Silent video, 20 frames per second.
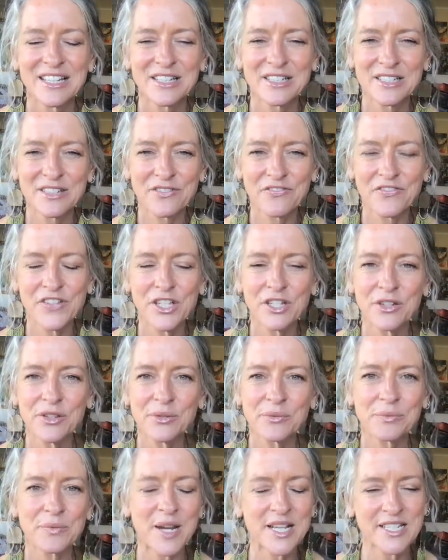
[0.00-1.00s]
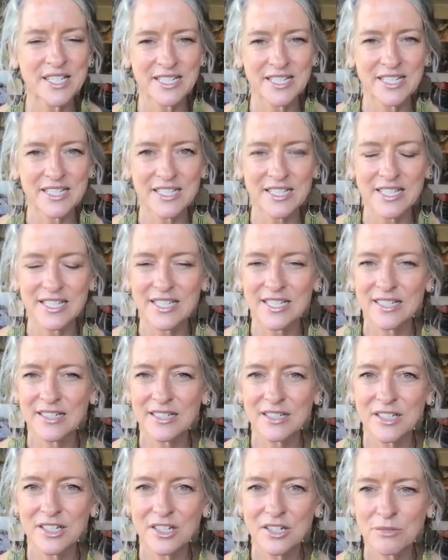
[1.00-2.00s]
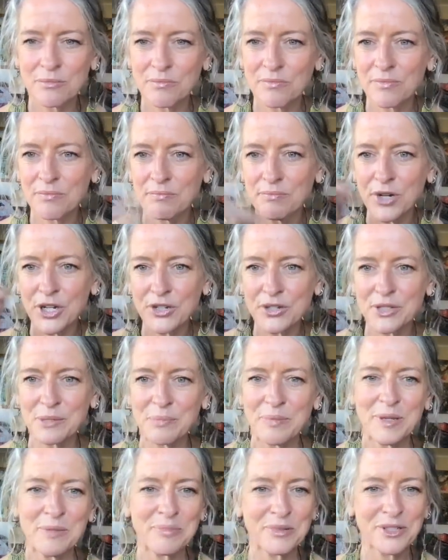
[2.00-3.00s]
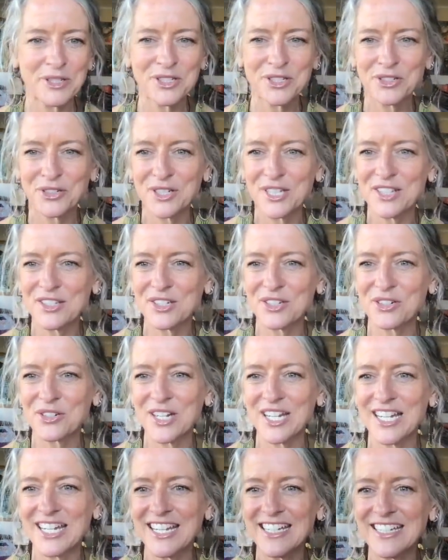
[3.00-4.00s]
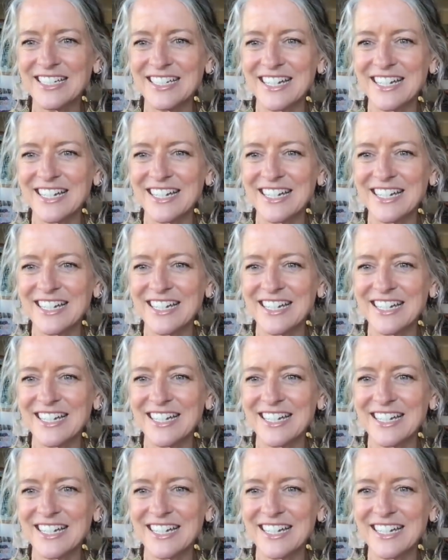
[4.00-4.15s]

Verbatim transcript: to feel the resonance. Most people that join the training,